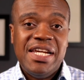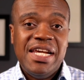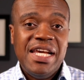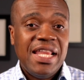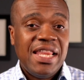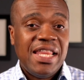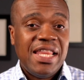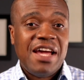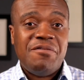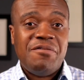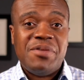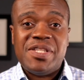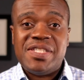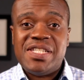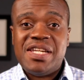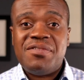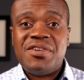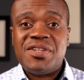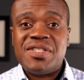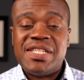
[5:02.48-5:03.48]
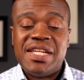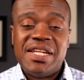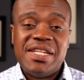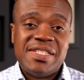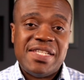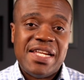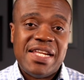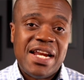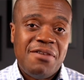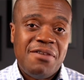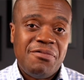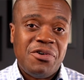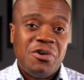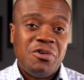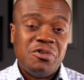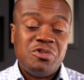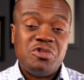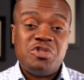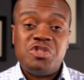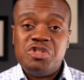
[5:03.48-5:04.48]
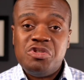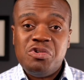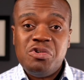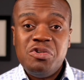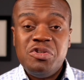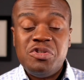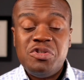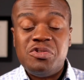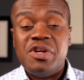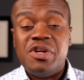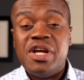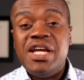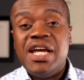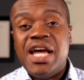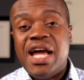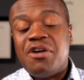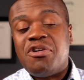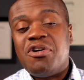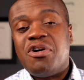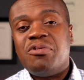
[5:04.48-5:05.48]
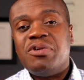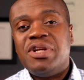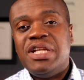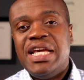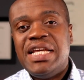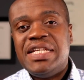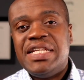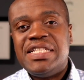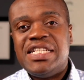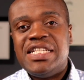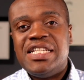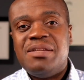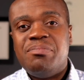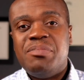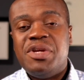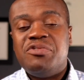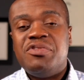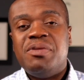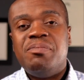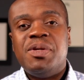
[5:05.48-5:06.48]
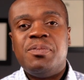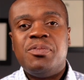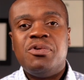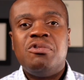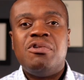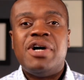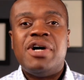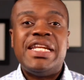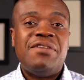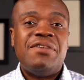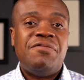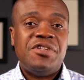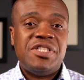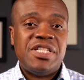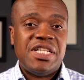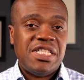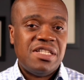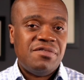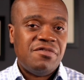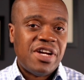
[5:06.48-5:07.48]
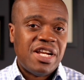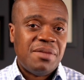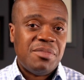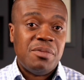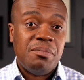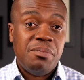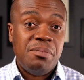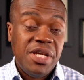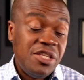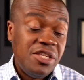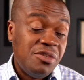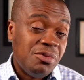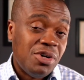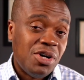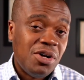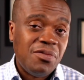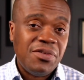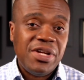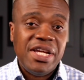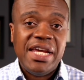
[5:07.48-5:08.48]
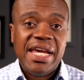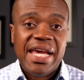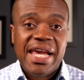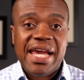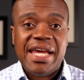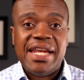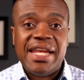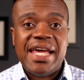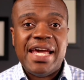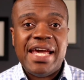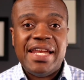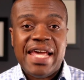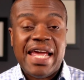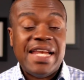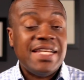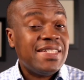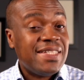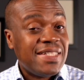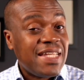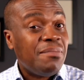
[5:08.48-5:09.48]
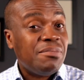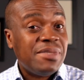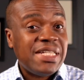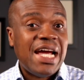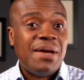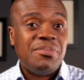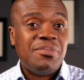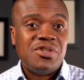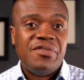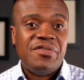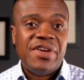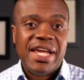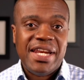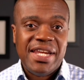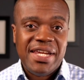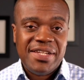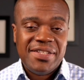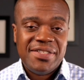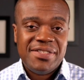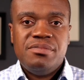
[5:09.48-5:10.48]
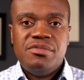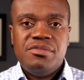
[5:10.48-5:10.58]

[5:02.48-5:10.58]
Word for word: There have been several studies that have also shown a correlation between people who are deficient in vitamin B12 and some types of headaches.